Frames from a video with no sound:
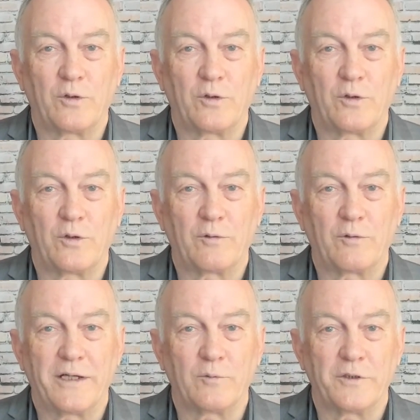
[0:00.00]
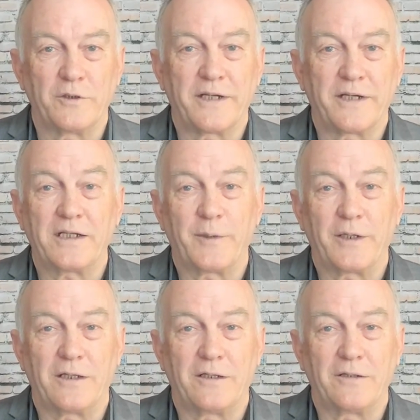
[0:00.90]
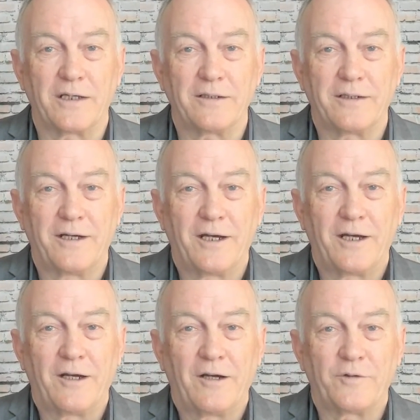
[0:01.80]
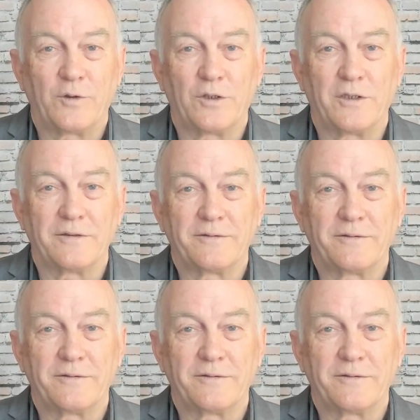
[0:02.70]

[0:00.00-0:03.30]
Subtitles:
all around the world, and he's been doing it for